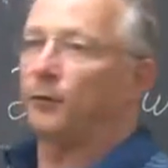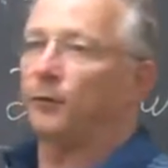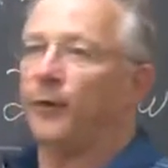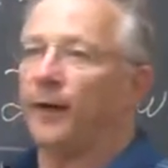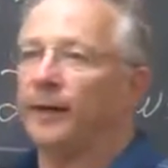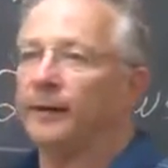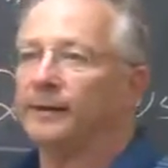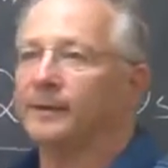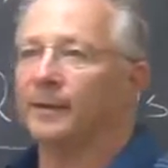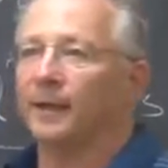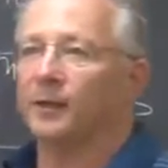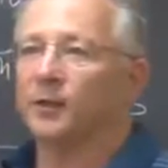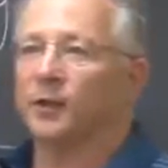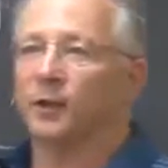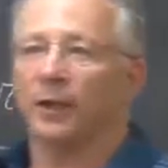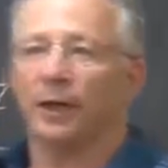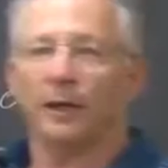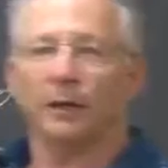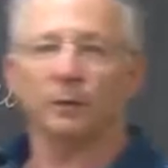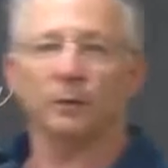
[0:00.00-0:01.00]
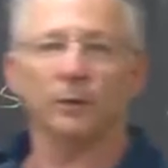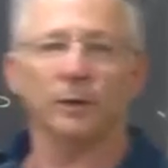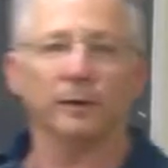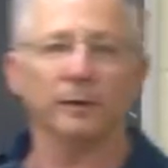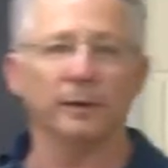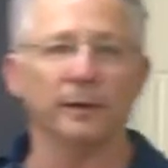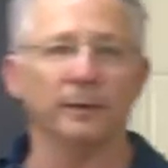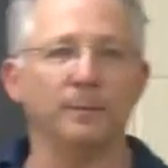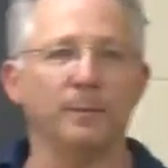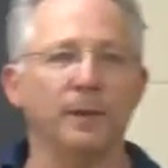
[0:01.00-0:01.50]
you find such an
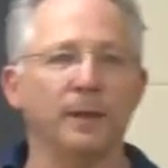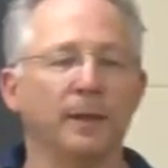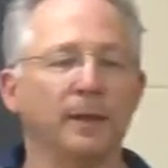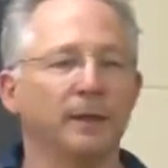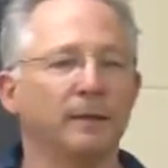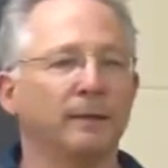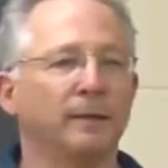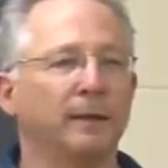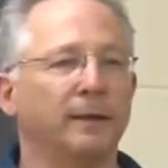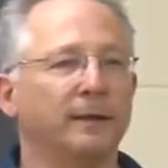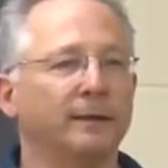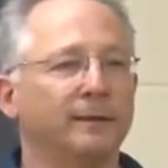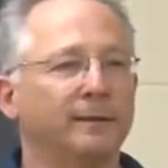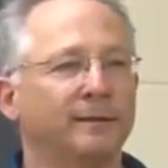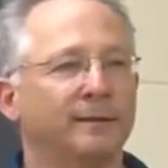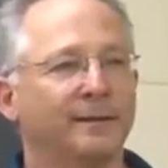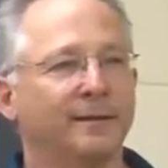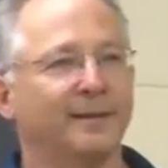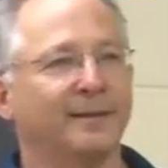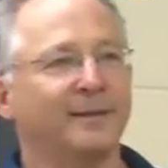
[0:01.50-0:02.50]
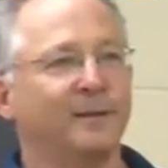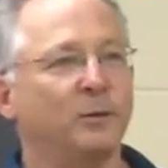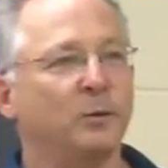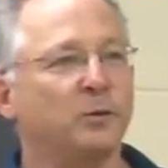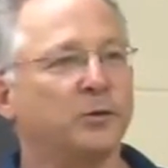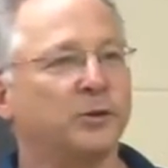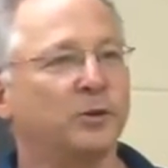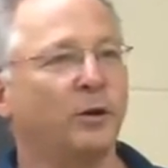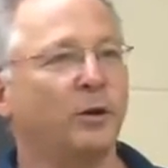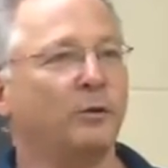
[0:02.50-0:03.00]
algorithm, then you
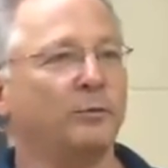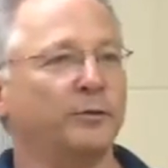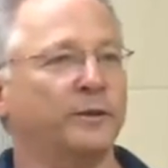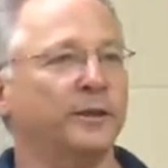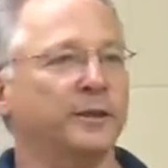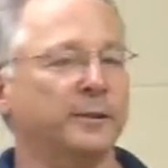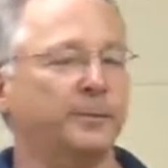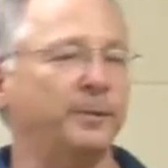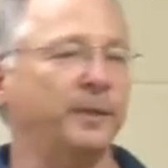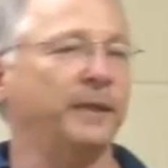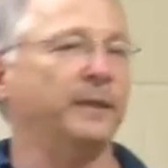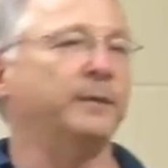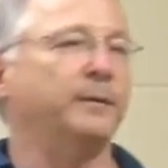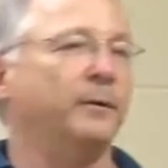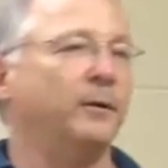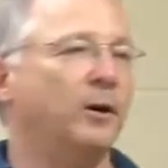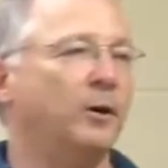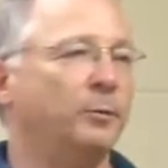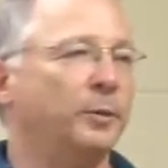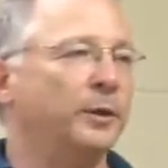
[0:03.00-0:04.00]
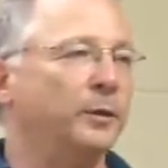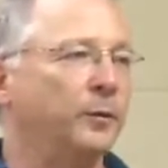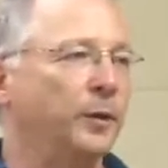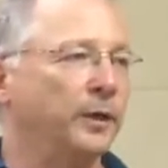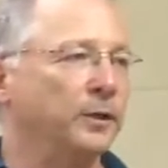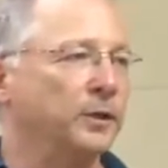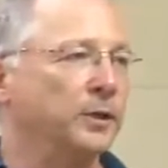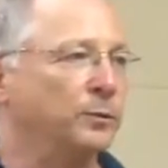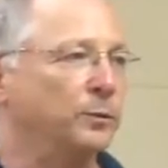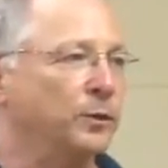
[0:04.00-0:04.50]
solve this big open
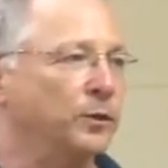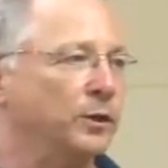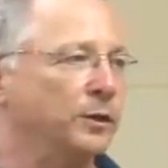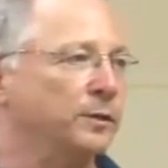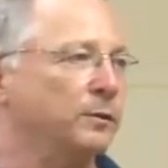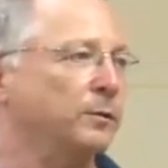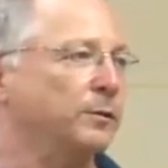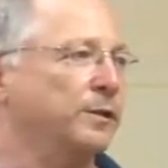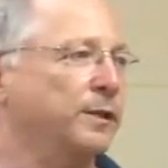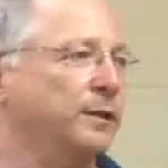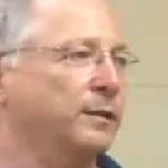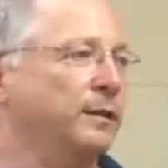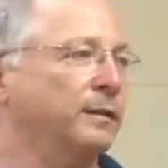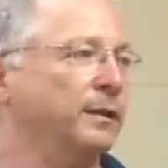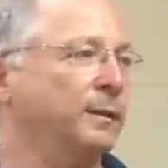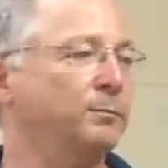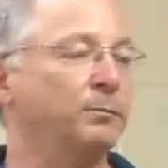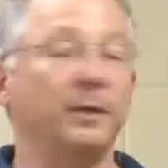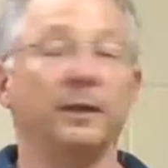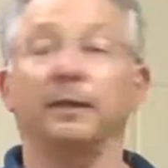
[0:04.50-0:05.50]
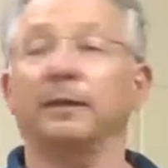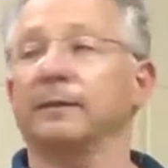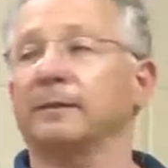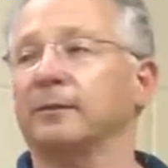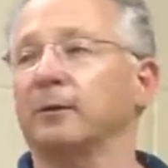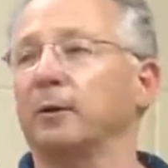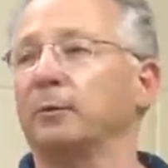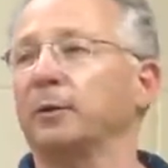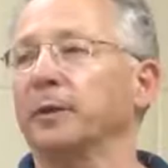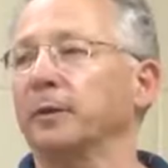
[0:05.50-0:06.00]
question, which is considered the
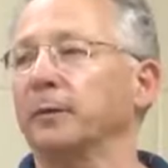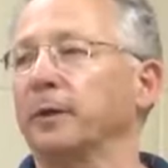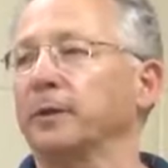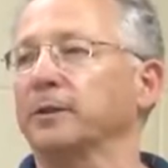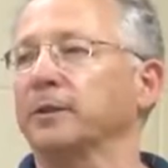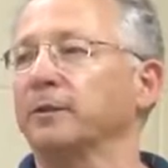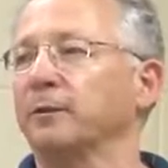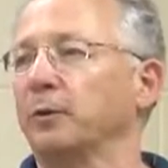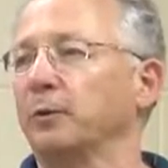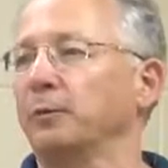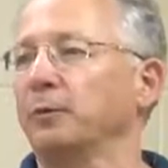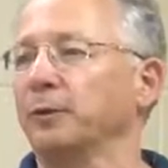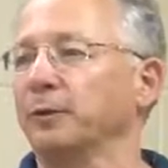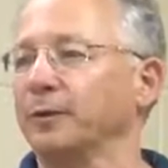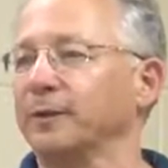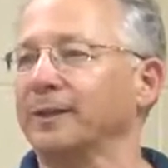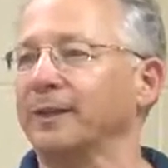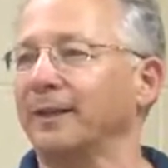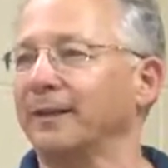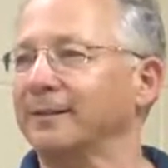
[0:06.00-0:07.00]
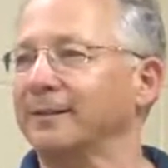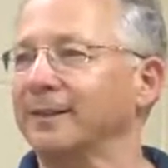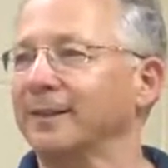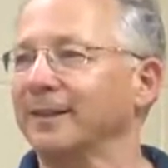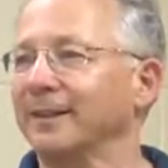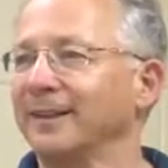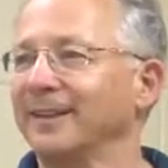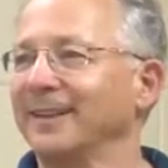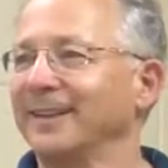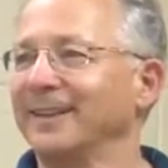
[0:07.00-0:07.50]
biggest open question in computer science,
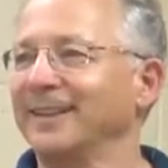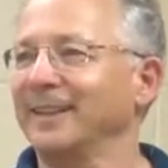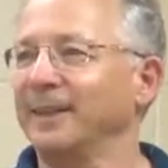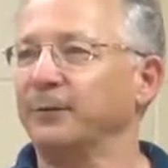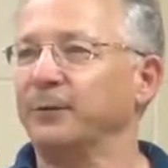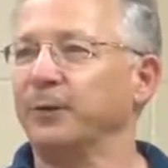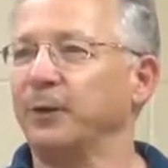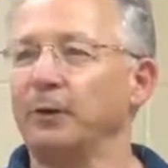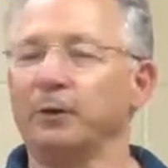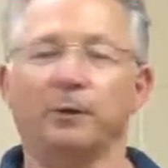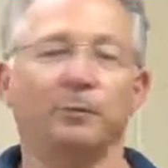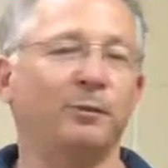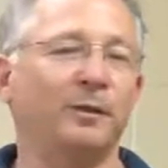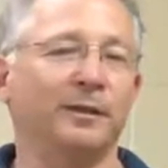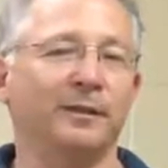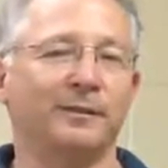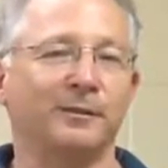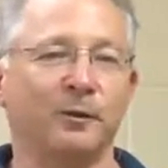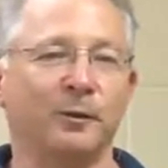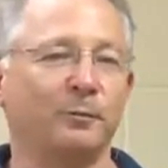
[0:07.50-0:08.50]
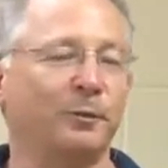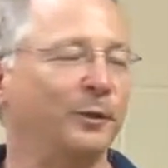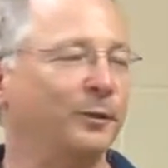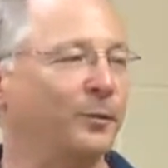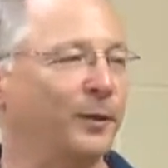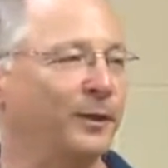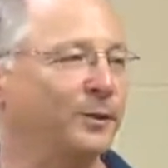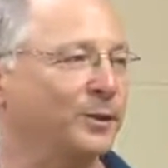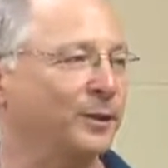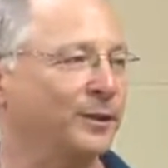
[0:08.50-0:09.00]
if not the biggest open
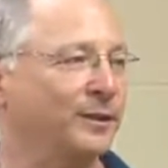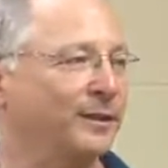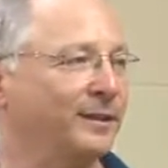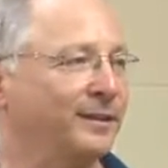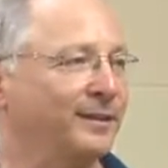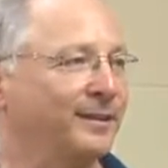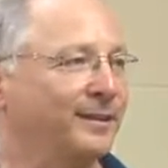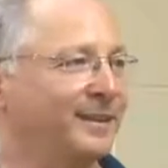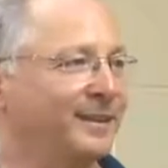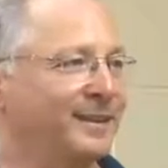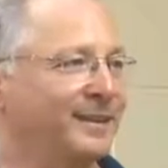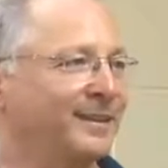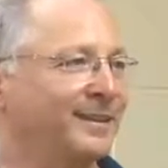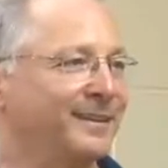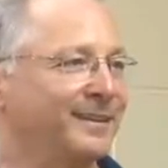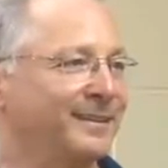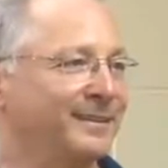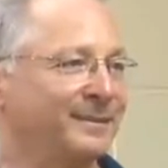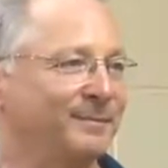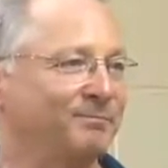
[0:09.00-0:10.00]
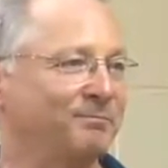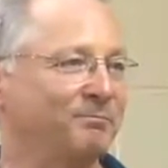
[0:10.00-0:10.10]
question in, in